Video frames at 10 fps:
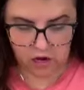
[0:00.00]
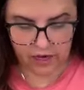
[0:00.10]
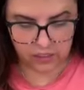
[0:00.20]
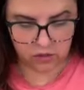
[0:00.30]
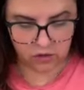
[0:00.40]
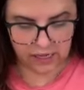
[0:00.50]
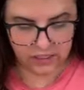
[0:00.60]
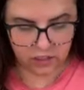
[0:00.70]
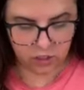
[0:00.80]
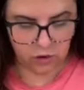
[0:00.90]
All right, so
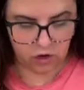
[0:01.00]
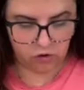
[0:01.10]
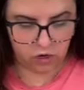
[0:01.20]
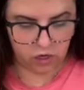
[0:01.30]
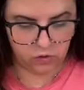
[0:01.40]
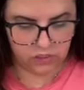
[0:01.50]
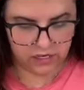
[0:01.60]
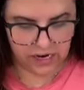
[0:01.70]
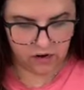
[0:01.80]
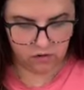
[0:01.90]
let's glue our crows
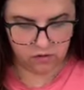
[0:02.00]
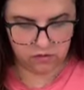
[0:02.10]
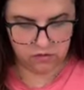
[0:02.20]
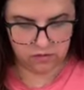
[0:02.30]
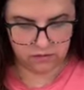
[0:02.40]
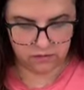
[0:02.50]
down.